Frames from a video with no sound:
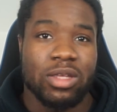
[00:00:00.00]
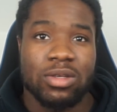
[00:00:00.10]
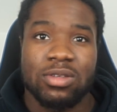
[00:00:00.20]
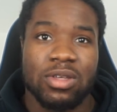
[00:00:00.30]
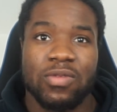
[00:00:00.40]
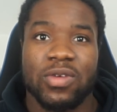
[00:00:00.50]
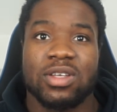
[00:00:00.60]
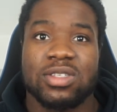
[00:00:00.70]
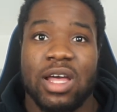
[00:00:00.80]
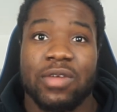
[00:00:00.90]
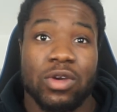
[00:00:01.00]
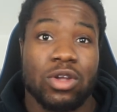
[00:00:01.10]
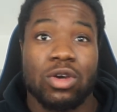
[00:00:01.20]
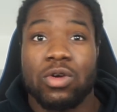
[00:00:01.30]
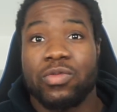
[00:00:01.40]
you see things. Now, if you're going
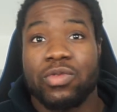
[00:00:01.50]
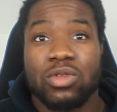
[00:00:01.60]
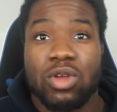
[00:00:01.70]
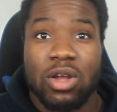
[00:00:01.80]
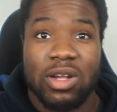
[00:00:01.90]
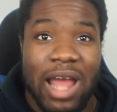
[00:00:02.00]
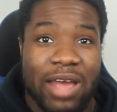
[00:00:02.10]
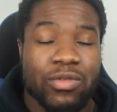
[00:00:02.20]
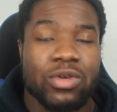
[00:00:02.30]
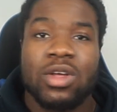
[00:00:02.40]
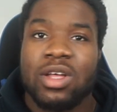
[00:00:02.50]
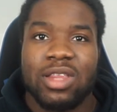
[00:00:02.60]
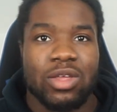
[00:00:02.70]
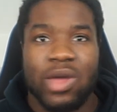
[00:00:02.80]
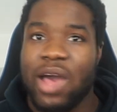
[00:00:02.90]
to go through the online route,
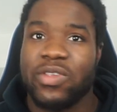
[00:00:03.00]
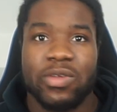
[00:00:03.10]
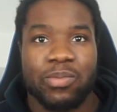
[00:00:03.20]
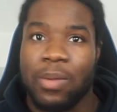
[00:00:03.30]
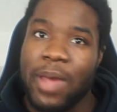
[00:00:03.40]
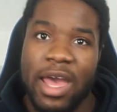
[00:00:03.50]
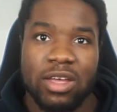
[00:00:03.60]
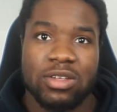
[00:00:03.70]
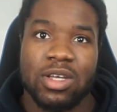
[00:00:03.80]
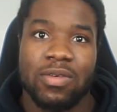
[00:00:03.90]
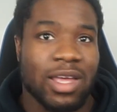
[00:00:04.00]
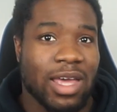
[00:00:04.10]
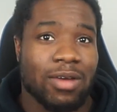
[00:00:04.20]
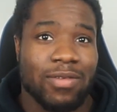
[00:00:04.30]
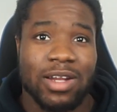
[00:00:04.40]
then you have to prepare yourself and
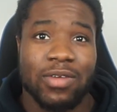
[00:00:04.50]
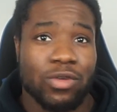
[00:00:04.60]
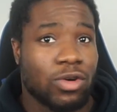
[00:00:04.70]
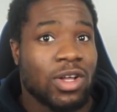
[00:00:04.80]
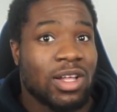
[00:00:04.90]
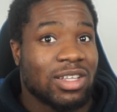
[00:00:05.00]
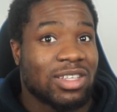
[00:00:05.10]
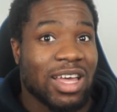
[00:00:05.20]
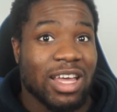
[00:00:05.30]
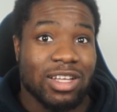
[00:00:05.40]
get ready for the